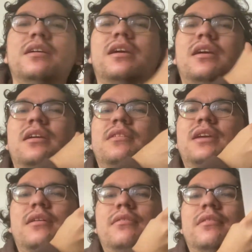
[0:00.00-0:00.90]
And
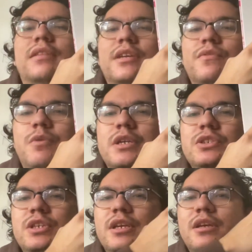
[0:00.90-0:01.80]
yeah, thanks for
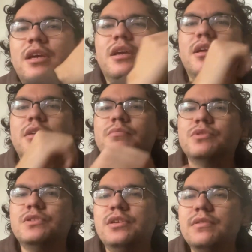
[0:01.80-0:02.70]
watching, and we'll
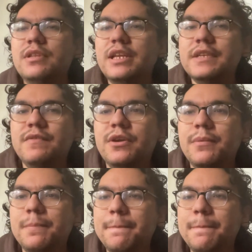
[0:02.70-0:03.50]
see you in the next video.